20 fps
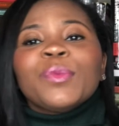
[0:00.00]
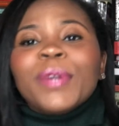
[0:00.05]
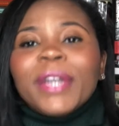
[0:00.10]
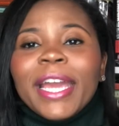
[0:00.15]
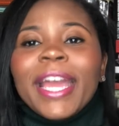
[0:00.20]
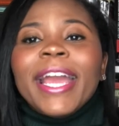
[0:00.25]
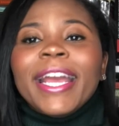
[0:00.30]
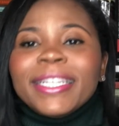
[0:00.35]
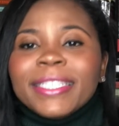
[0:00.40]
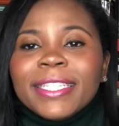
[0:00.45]
what
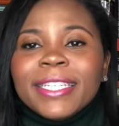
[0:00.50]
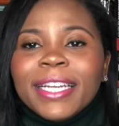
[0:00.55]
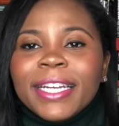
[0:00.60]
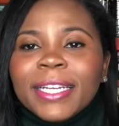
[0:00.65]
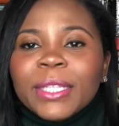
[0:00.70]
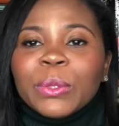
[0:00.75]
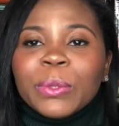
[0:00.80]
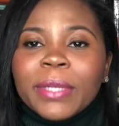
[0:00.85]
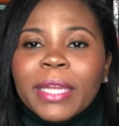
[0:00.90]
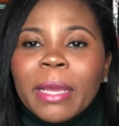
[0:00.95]
Ashley
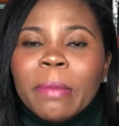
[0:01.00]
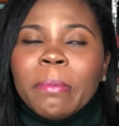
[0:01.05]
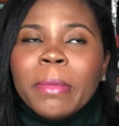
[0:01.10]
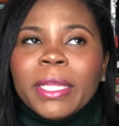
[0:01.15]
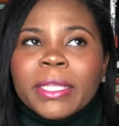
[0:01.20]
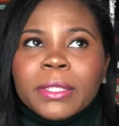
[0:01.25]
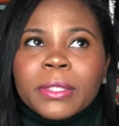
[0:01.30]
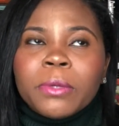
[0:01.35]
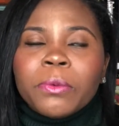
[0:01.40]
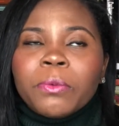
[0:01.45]
Antoinette
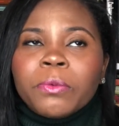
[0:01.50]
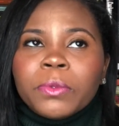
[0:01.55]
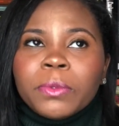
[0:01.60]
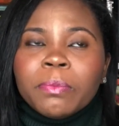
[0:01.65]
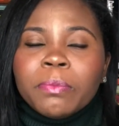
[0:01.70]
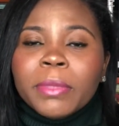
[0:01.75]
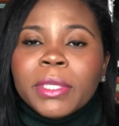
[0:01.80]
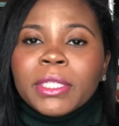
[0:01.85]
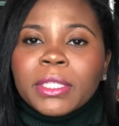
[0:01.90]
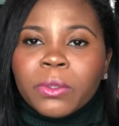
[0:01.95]

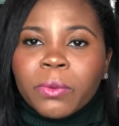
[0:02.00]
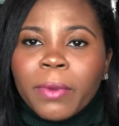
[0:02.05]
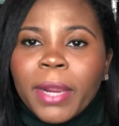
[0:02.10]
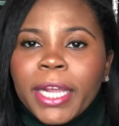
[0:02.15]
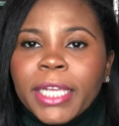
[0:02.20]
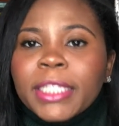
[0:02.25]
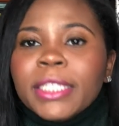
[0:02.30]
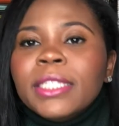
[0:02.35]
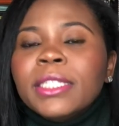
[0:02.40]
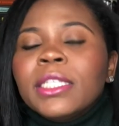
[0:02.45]
meant to
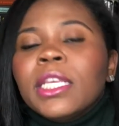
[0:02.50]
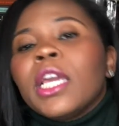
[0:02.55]
write.